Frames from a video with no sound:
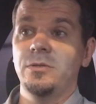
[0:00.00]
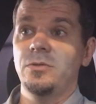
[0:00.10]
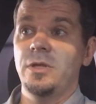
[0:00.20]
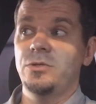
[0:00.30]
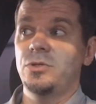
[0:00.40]

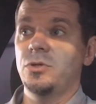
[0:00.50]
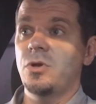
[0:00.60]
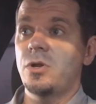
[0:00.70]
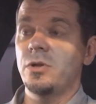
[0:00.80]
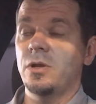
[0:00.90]
that should
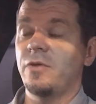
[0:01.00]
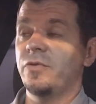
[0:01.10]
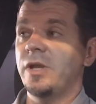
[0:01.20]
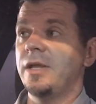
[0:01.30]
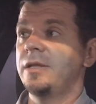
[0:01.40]
have
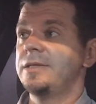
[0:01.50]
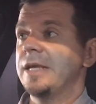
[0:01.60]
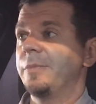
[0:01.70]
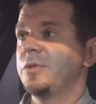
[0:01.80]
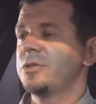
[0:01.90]
covered any
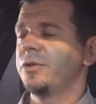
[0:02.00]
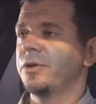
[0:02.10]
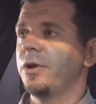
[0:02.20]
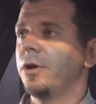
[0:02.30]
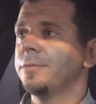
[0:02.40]
damage on the
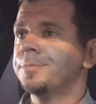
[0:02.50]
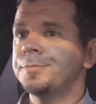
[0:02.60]
car,